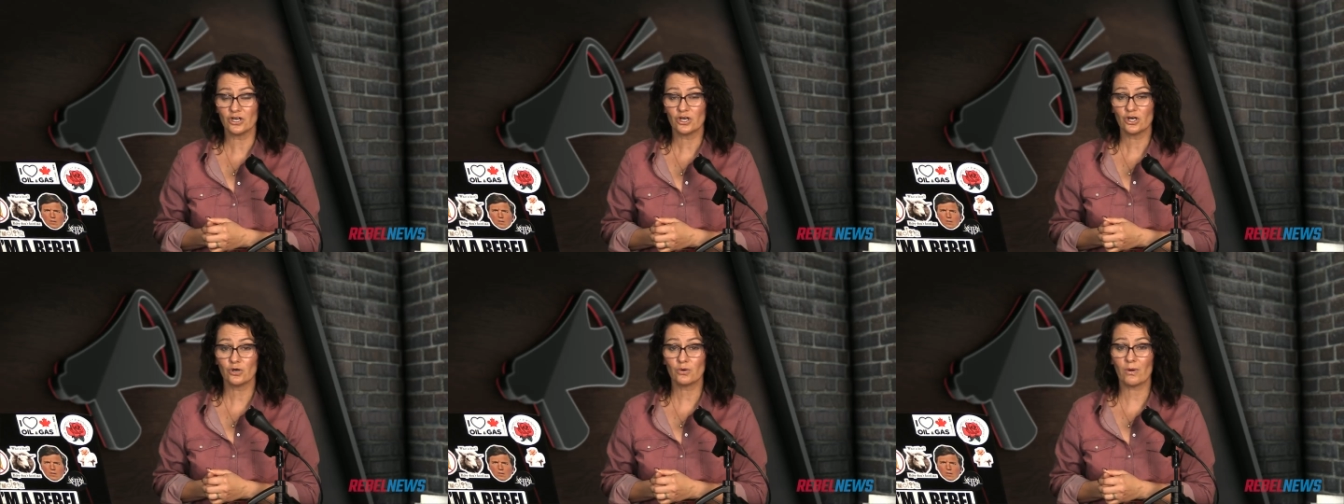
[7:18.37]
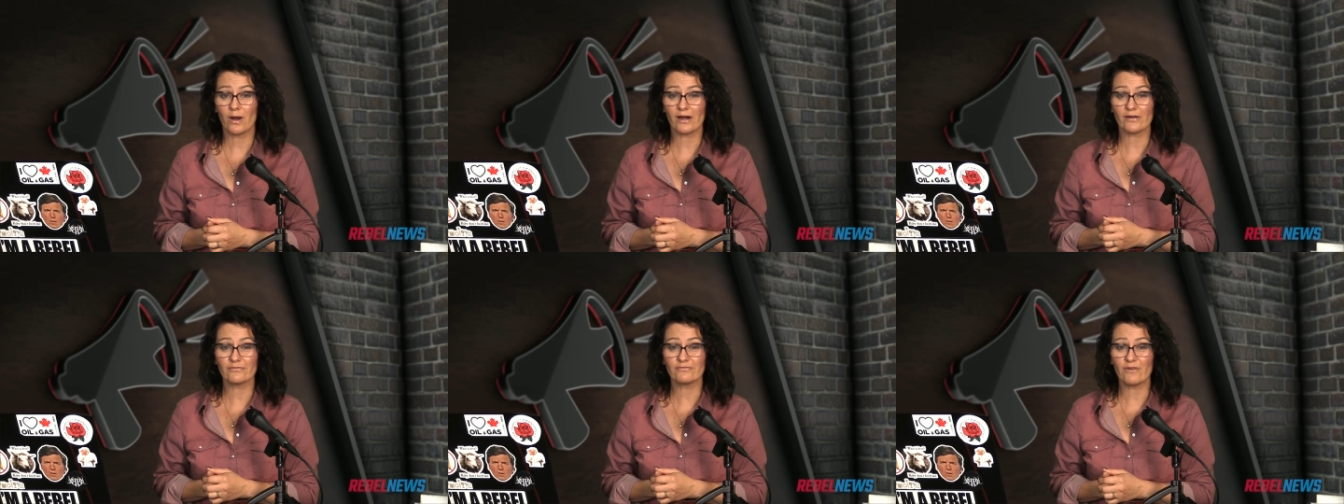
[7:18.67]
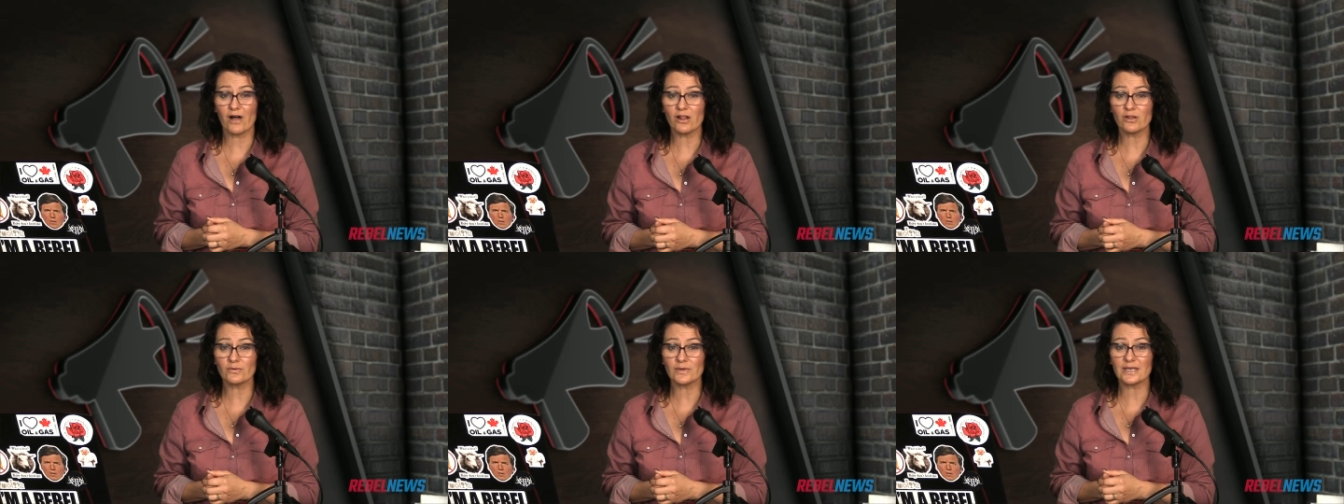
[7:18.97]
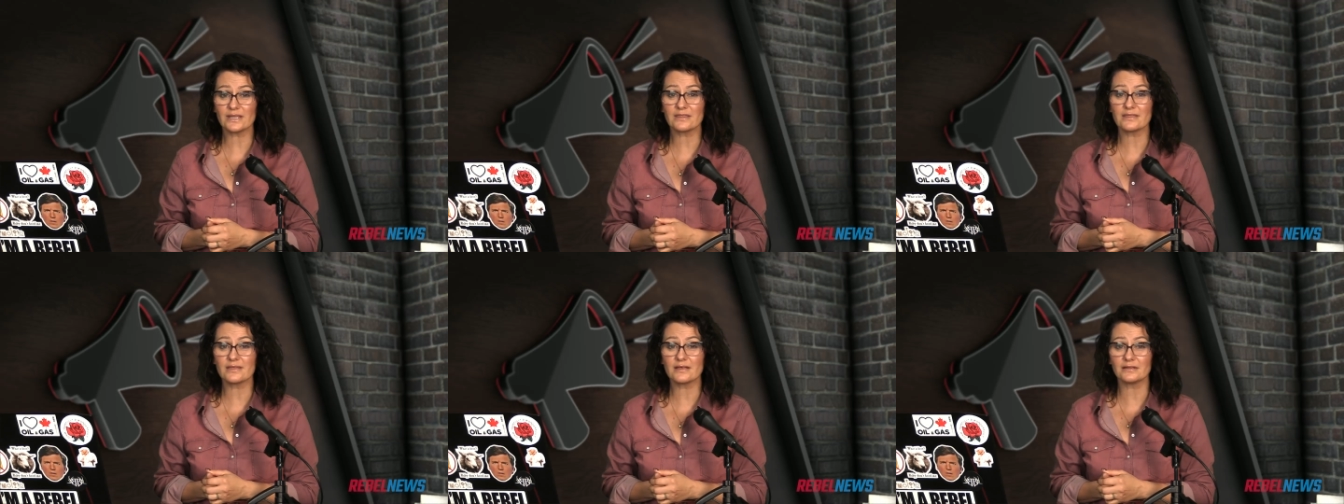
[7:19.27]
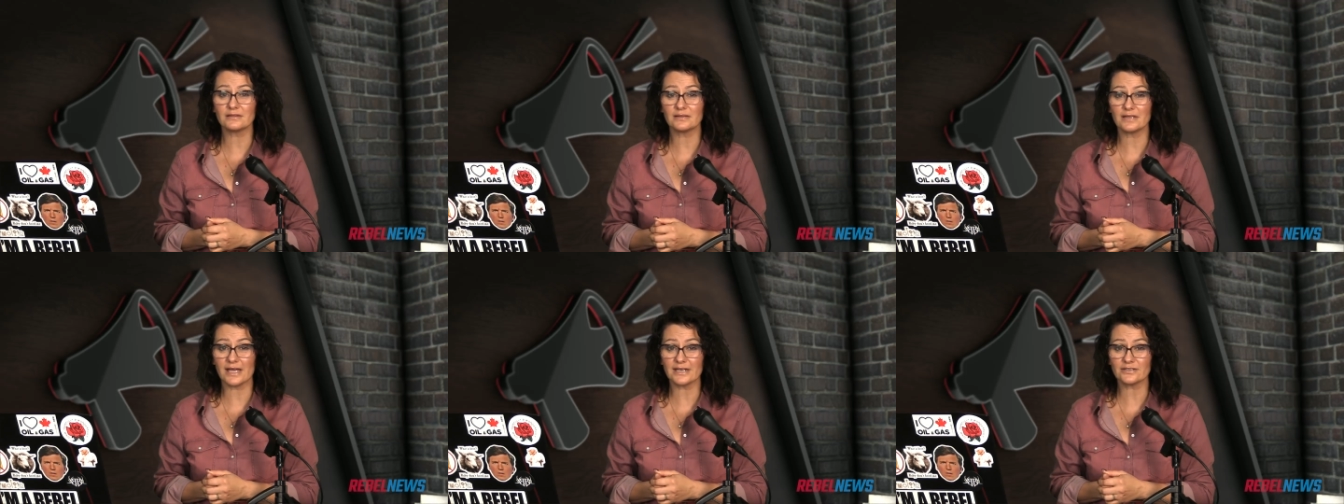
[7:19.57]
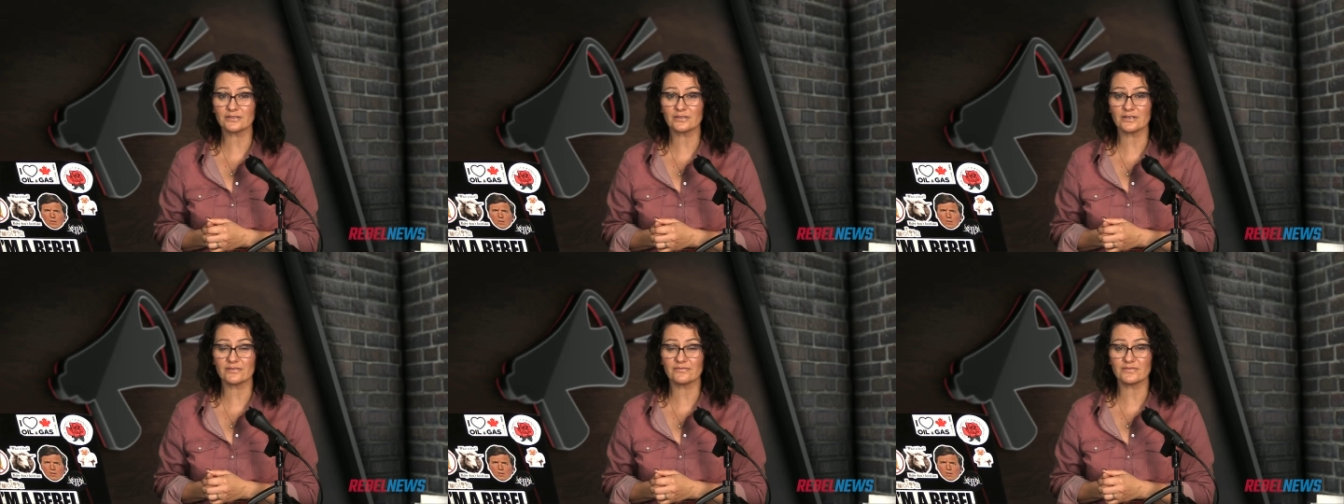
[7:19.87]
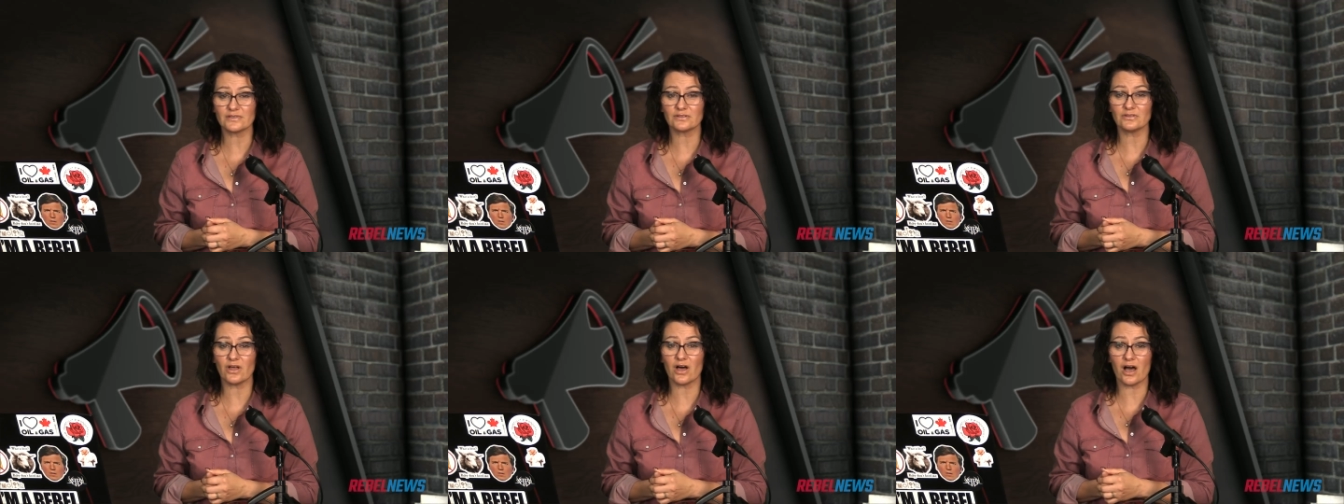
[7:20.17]
who are following the letter of
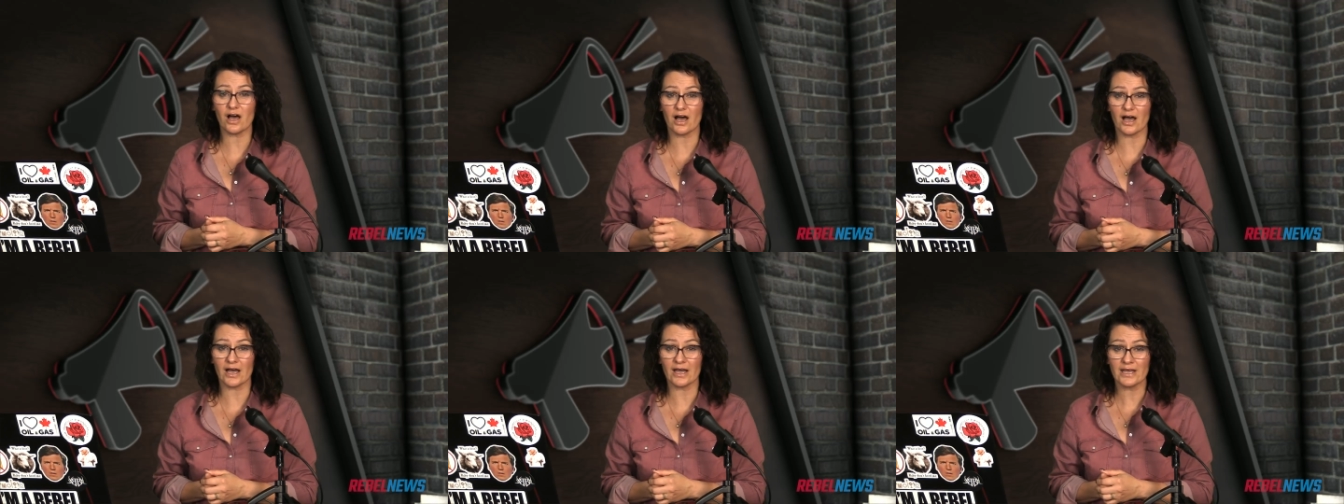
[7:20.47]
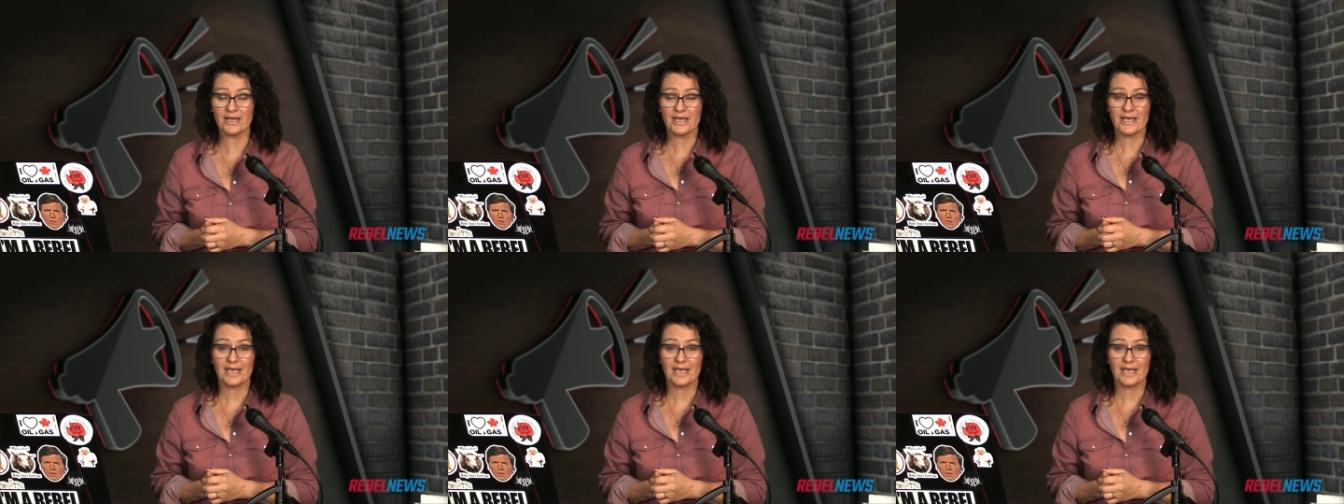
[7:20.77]
the law